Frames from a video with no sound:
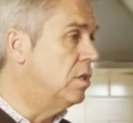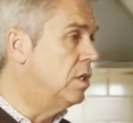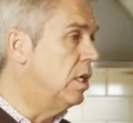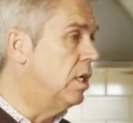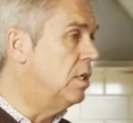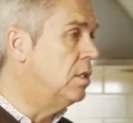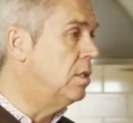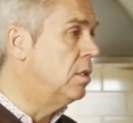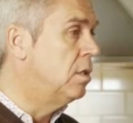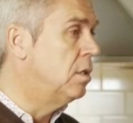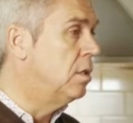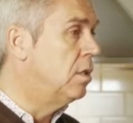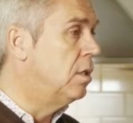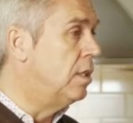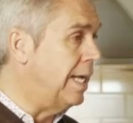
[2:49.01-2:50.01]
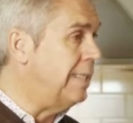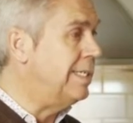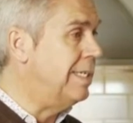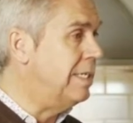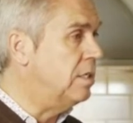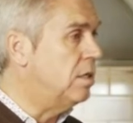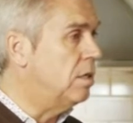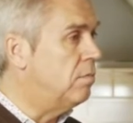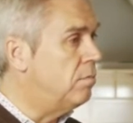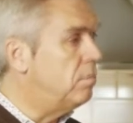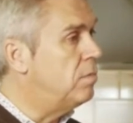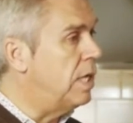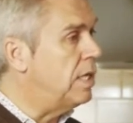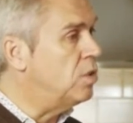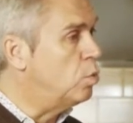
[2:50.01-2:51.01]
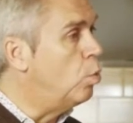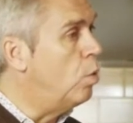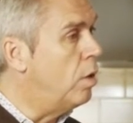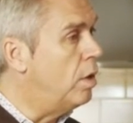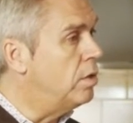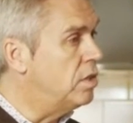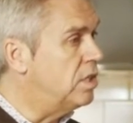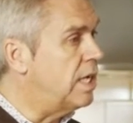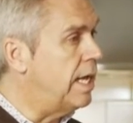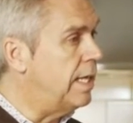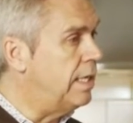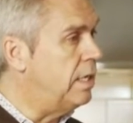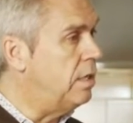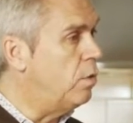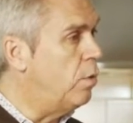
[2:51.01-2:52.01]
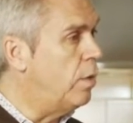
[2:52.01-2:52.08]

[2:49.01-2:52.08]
that's worth scanning quickly. So I just